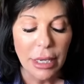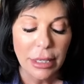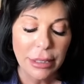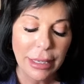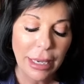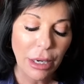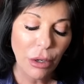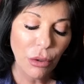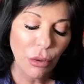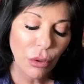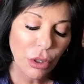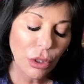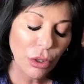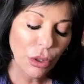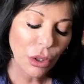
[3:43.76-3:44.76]

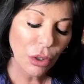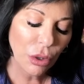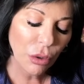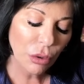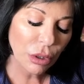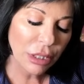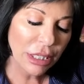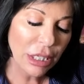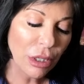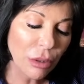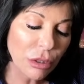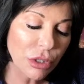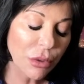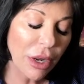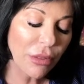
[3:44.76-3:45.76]
Now, you know, Leo,
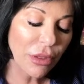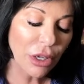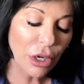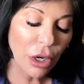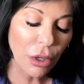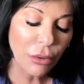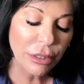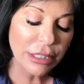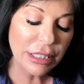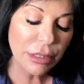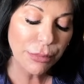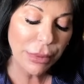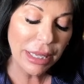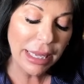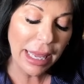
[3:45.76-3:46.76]
strength and courage is
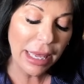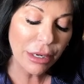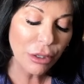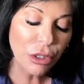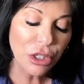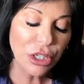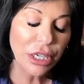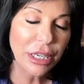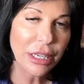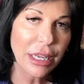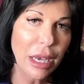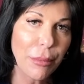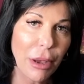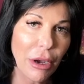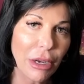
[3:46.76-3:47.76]
big energy
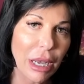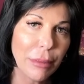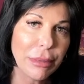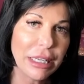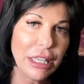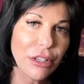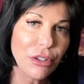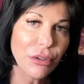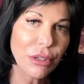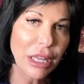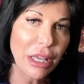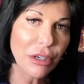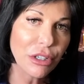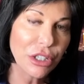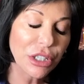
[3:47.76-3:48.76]
about coming into an
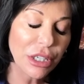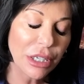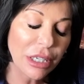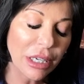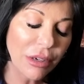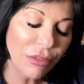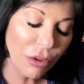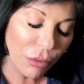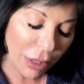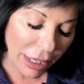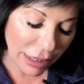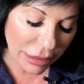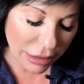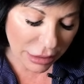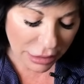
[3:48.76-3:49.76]
energy of
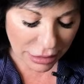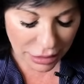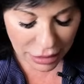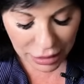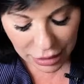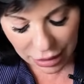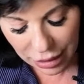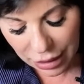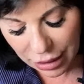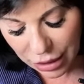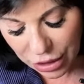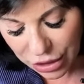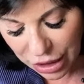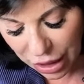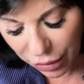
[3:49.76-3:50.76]
grace,
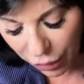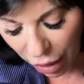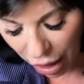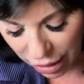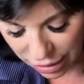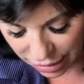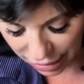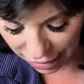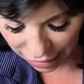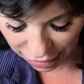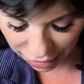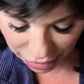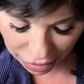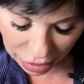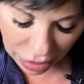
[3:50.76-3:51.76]

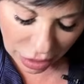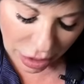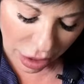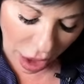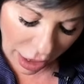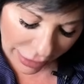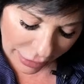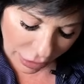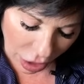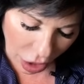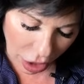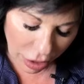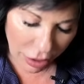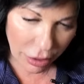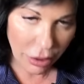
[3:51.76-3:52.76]
generosity, lion
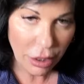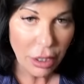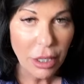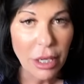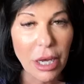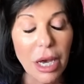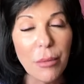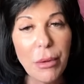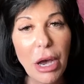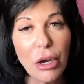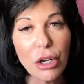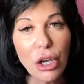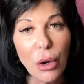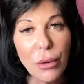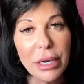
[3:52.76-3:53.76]
heart,
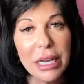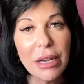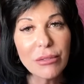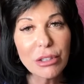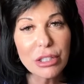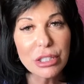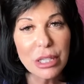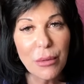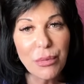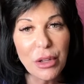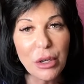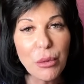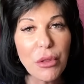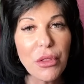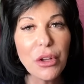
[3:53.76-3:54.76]
about going after
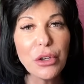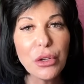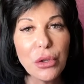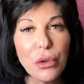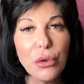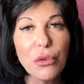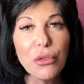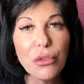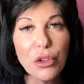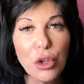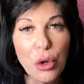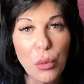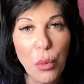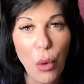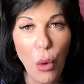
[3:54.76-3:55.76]
something with a new
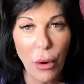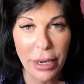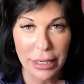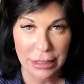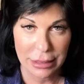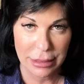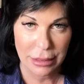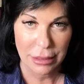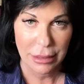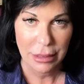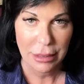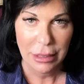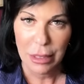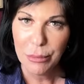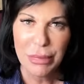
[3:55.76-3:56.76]
viewpoint,
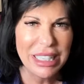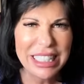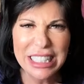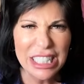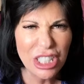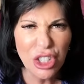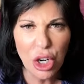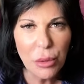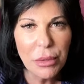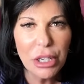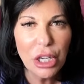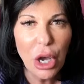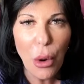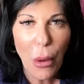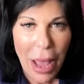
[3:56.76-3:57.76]
being
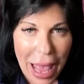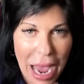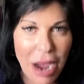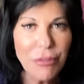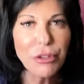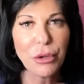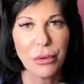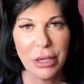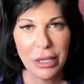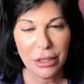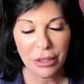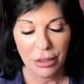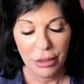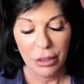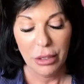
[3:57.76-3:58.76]
determined to go after
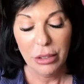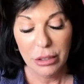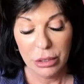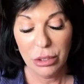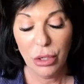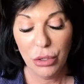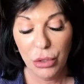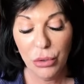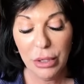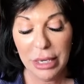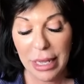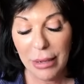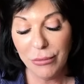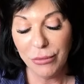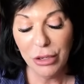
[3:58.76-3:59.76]
it. So you can
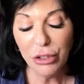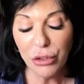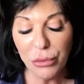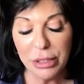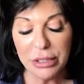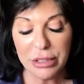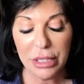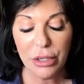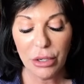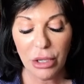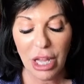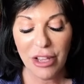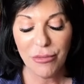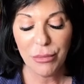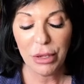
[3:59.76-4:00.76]
have victories in your
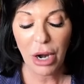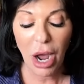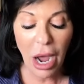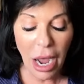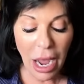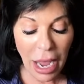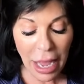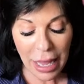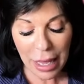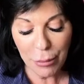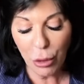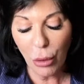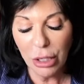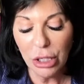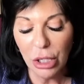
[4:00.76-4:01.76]
life. But I am
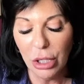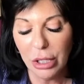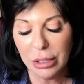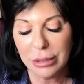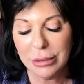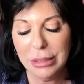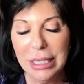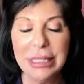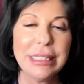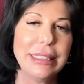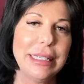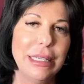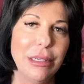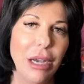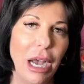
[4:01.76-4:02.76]
going to look. Let's
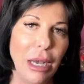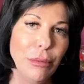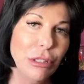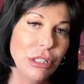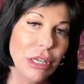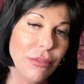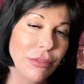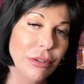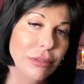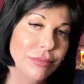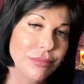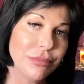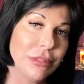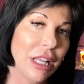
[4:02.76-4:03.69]
see. I will shuffle.